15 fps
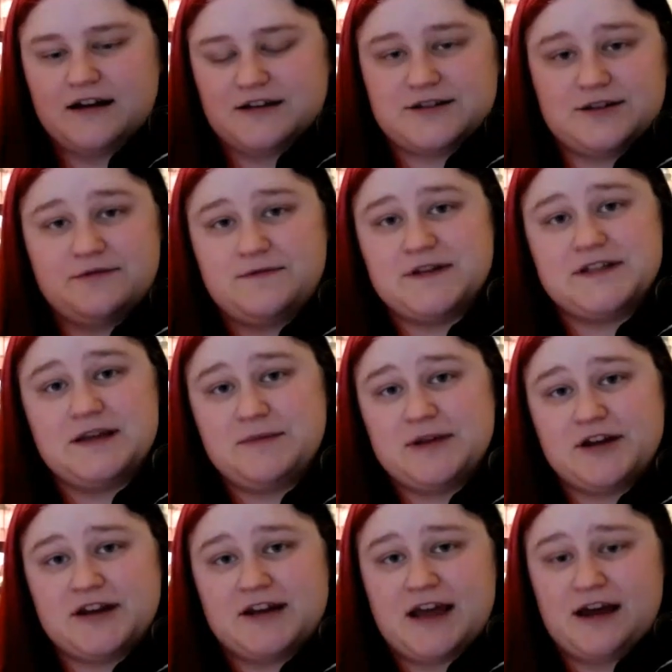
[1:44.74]
so if you see me
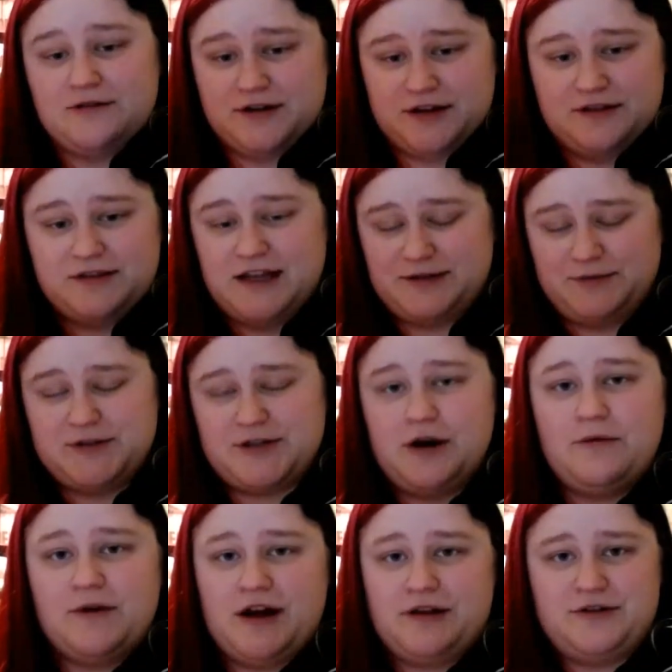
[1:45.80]
looking down, that's what's
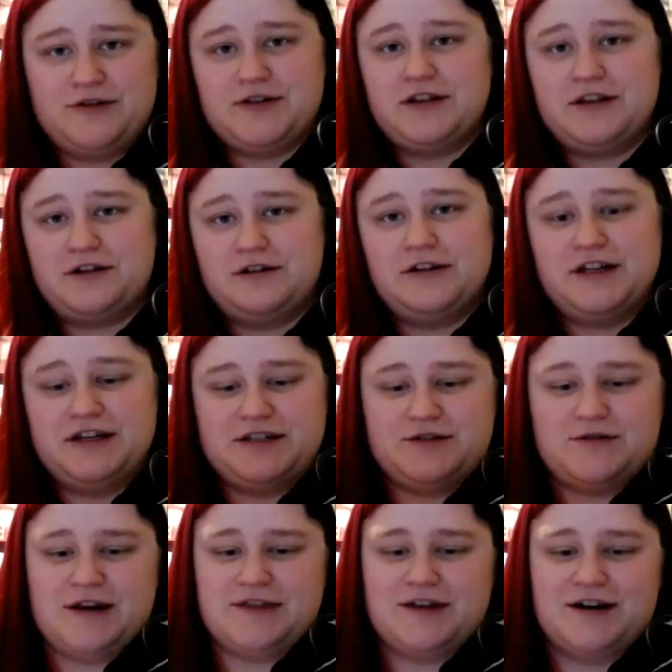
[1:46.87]
going on. There's a little
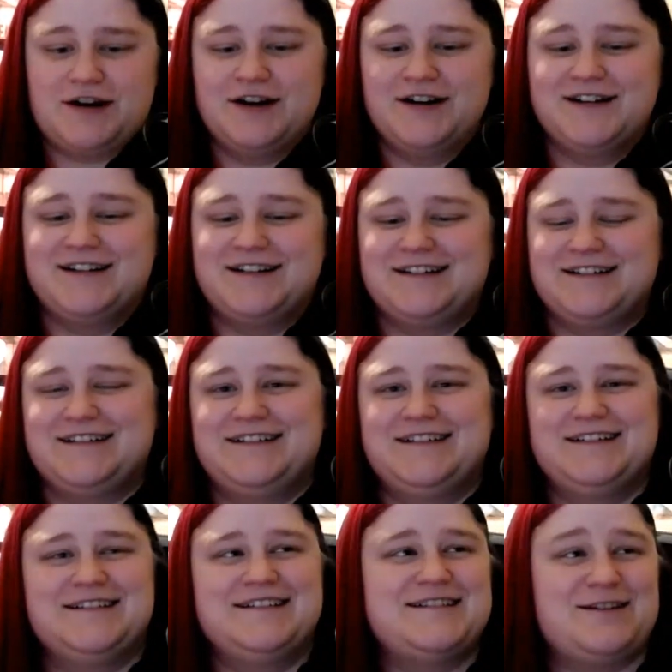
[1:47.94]
list right there.
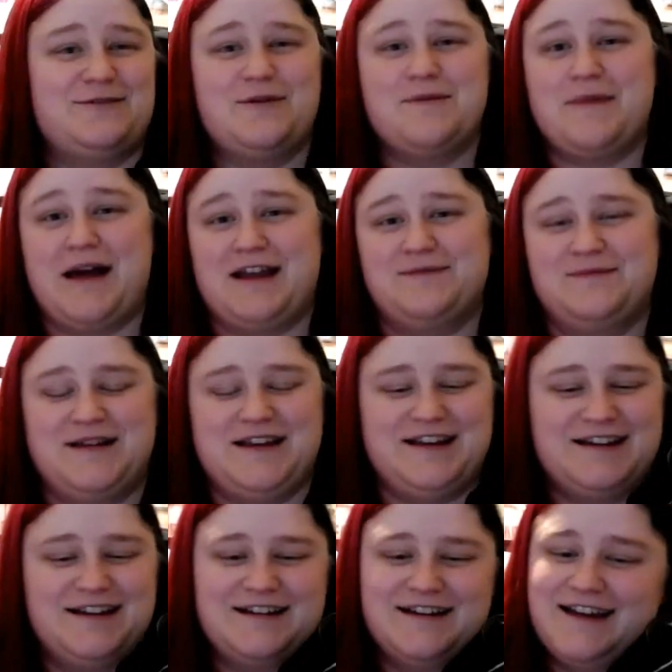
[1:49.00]
To remind me.
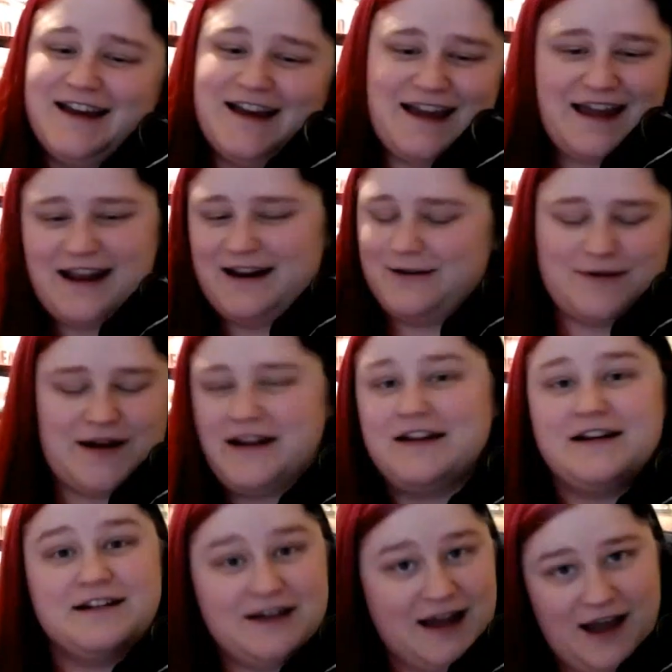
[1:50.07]
Anyway,
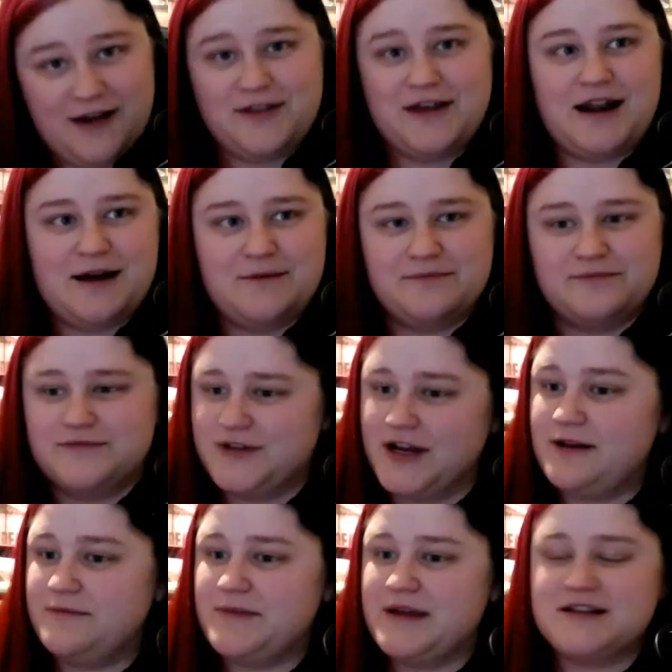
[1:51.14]
now that I'm
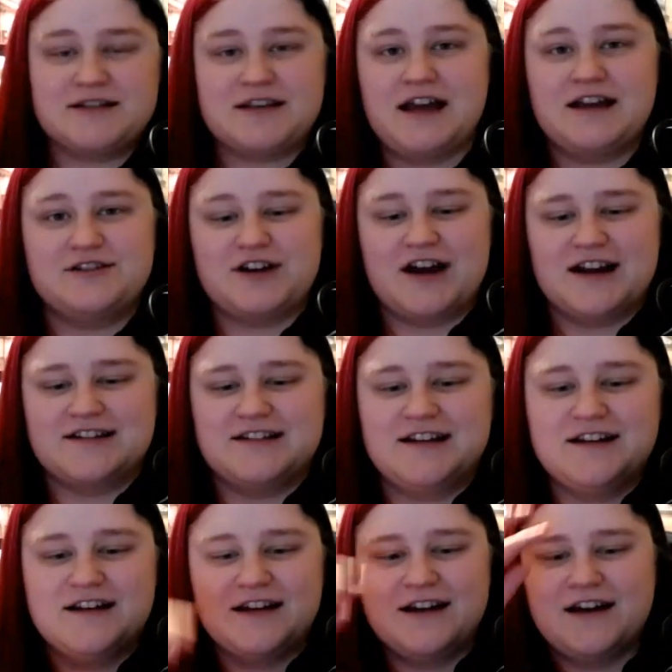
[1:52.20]
done being sidetracked,
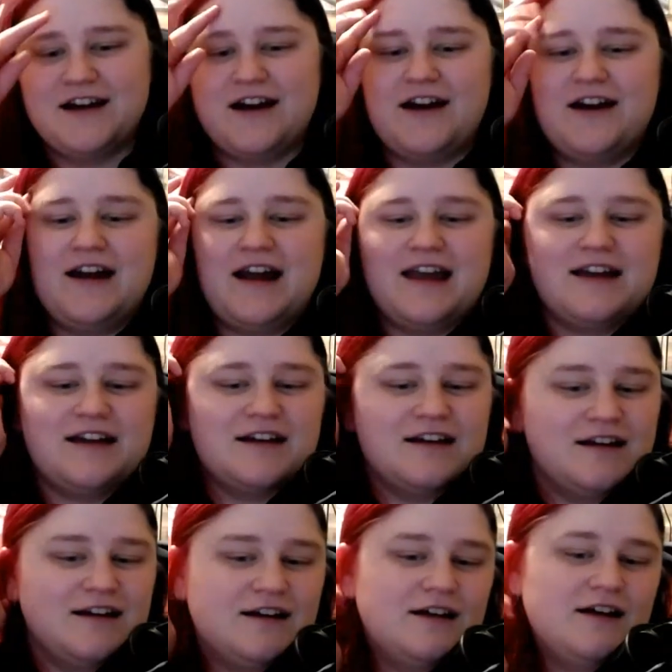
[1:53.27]
alright,
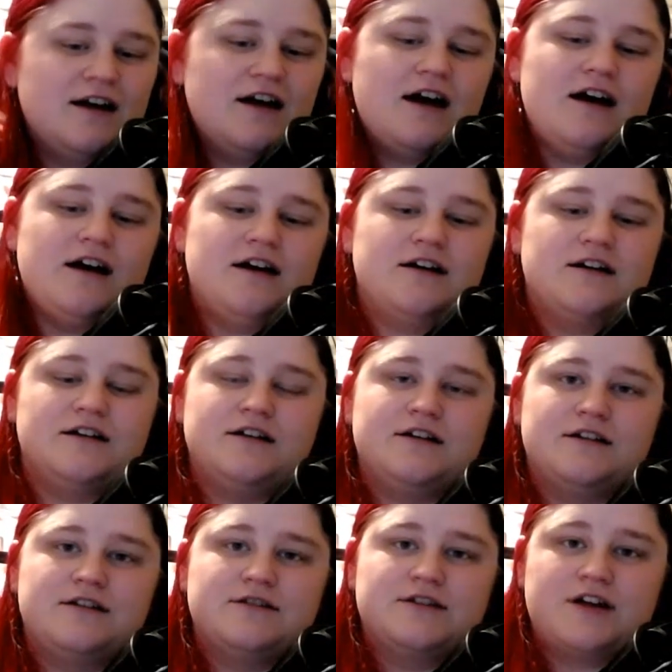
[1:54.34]

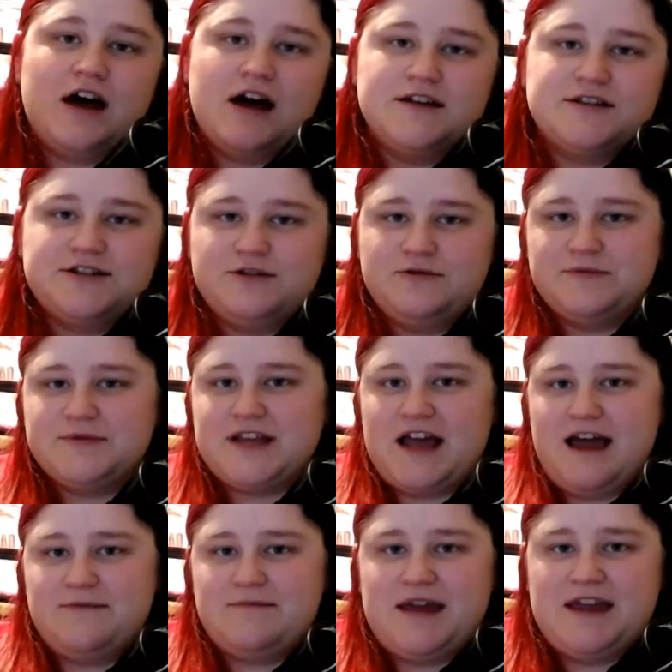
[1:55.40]
the costumes
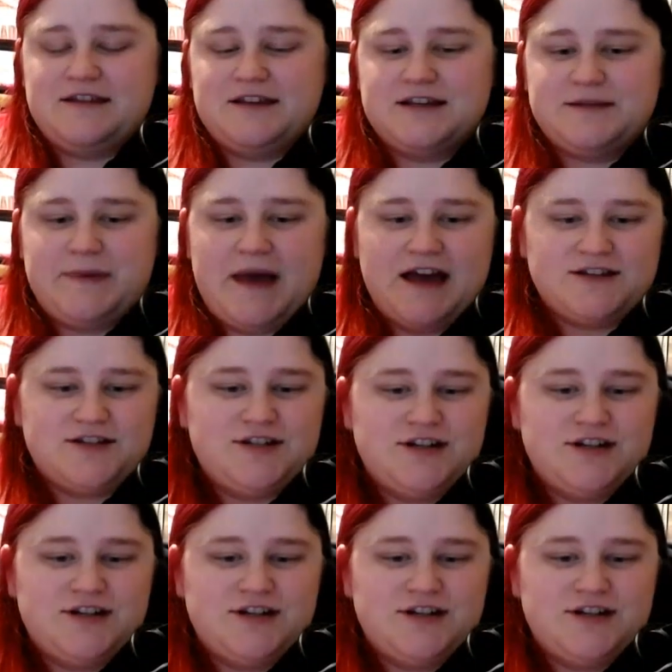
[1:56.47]
I made this past